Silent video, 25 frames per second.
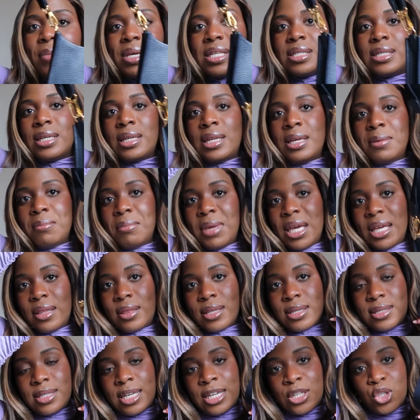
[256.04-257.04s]
basically make
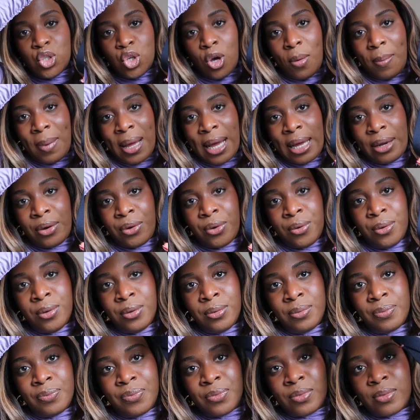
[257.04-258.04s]
this a top
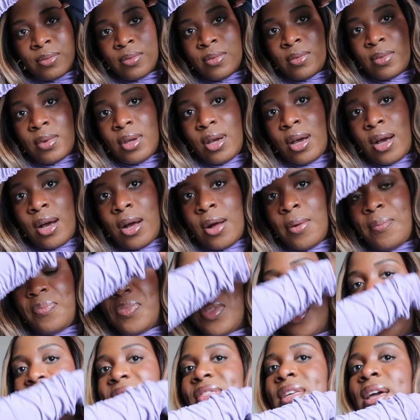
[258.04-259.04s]
handle,
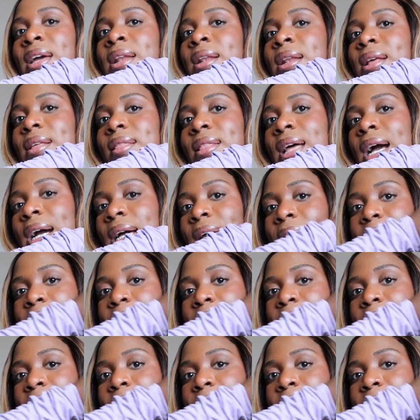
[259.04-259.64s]
and then that